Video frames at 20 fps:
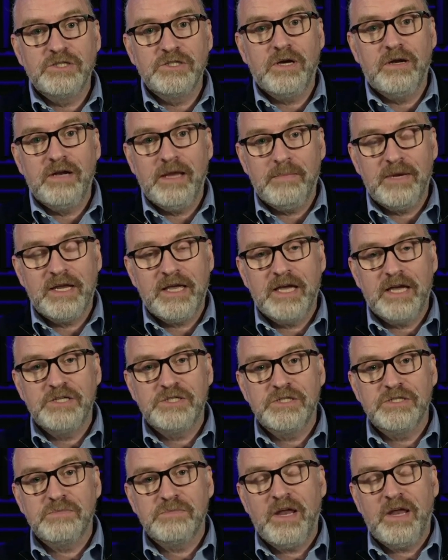Agile
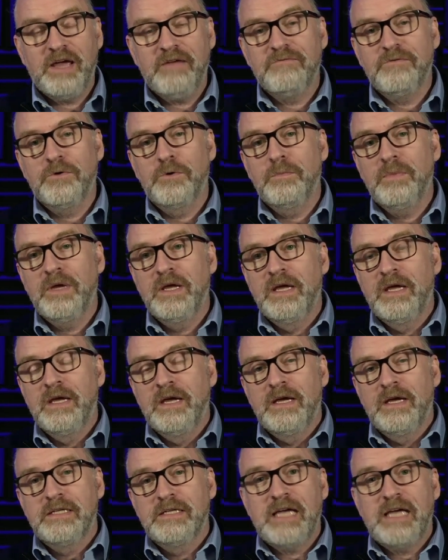Applications Platform.
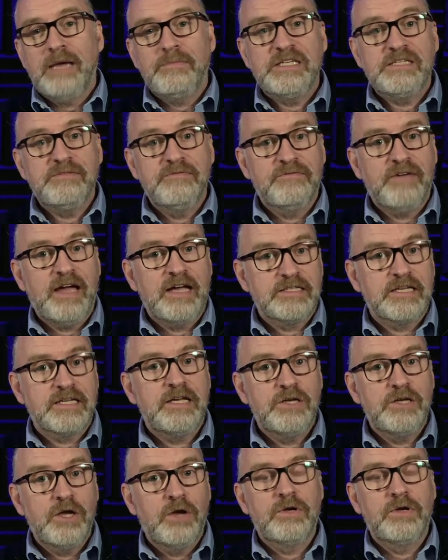And TAP is in fact
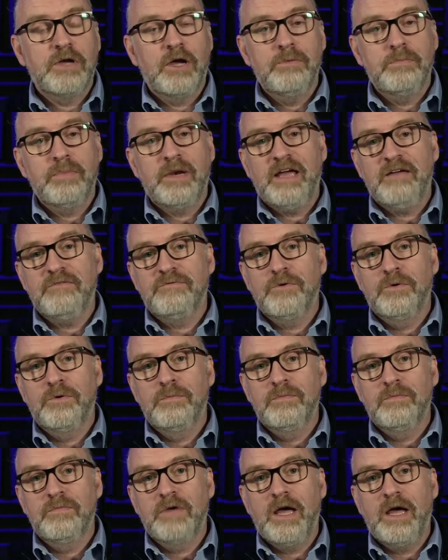a no-code
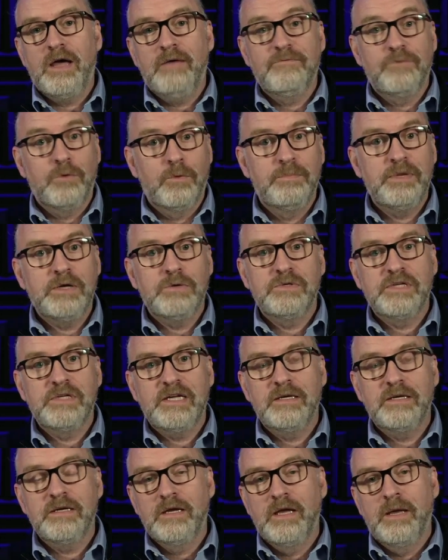platform for
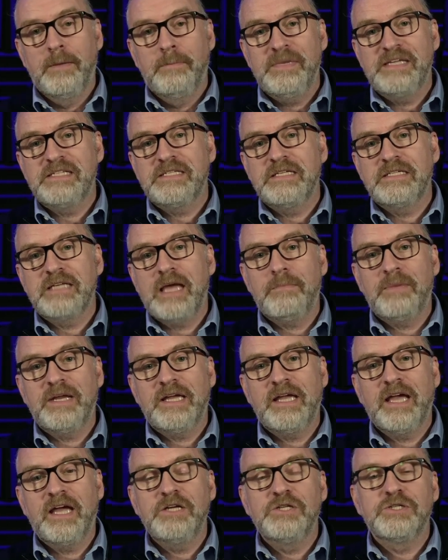building business
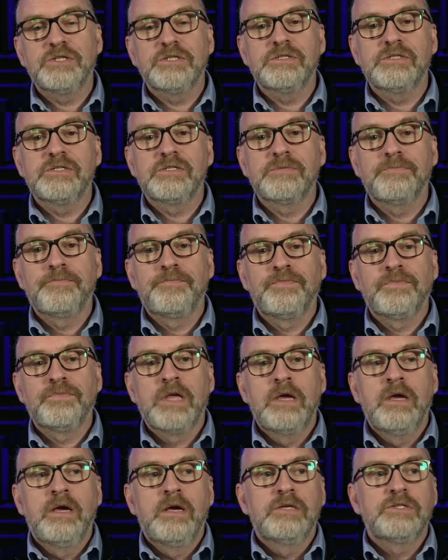applications.
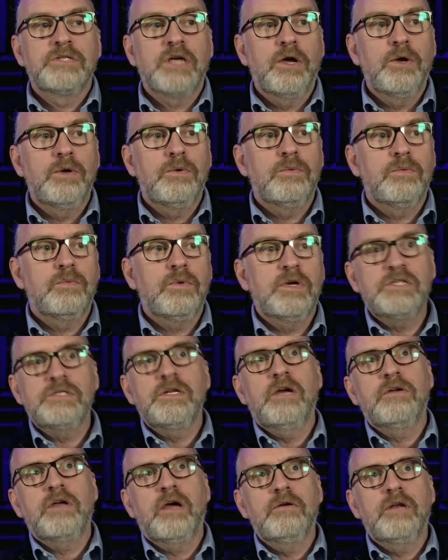So what
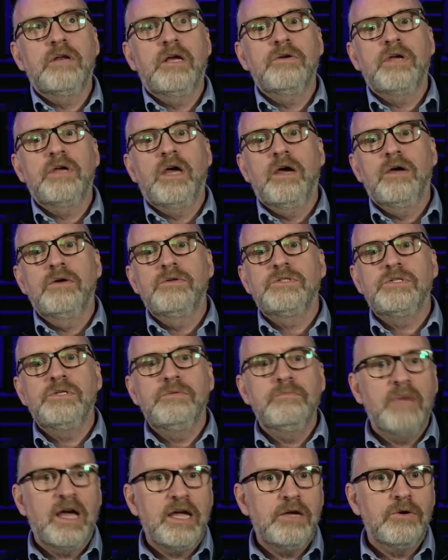is no-code, low-code?
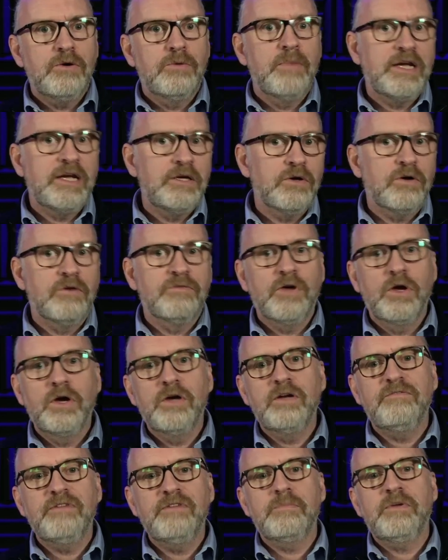You may or may not have
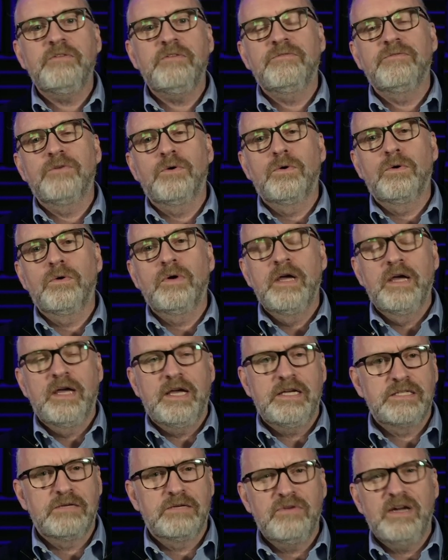heard of it before.
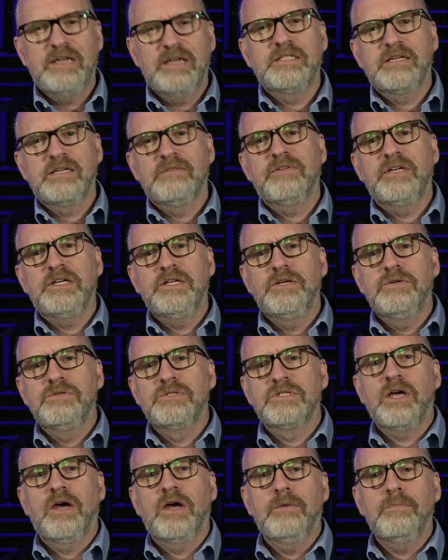It's a relatively new
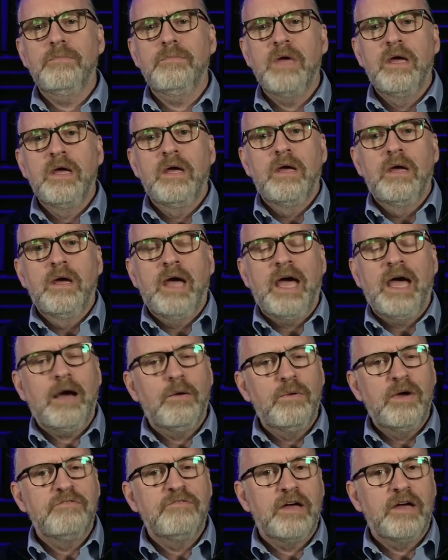term.
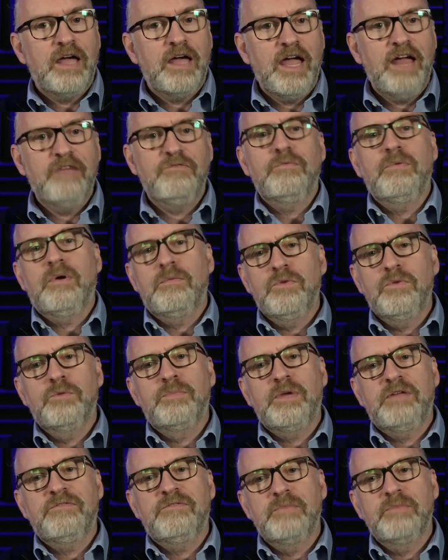However, everyone
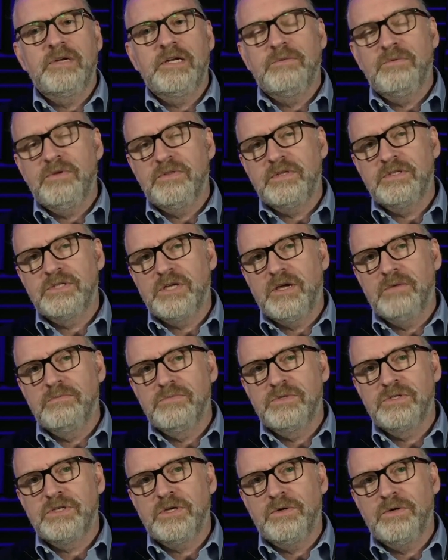will be familiar with the
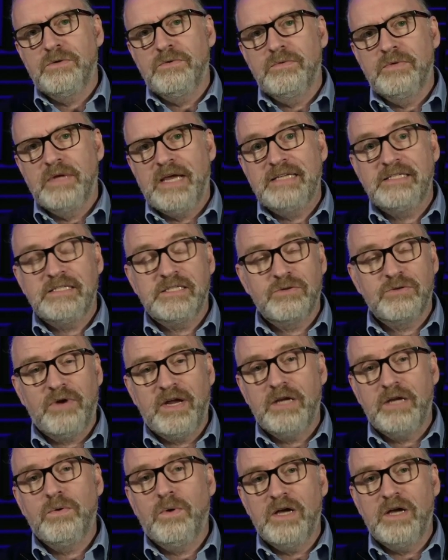term soon, as it's
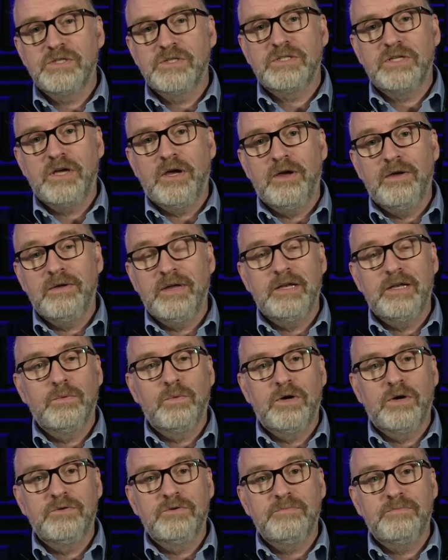creating quite a stir in the
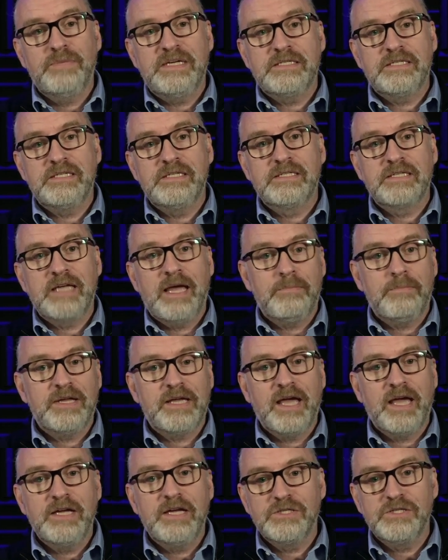world of business
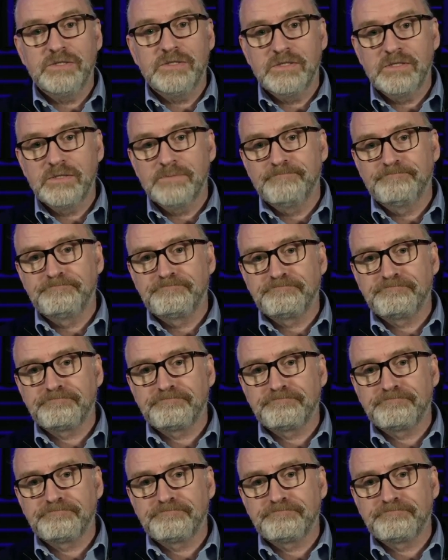applications.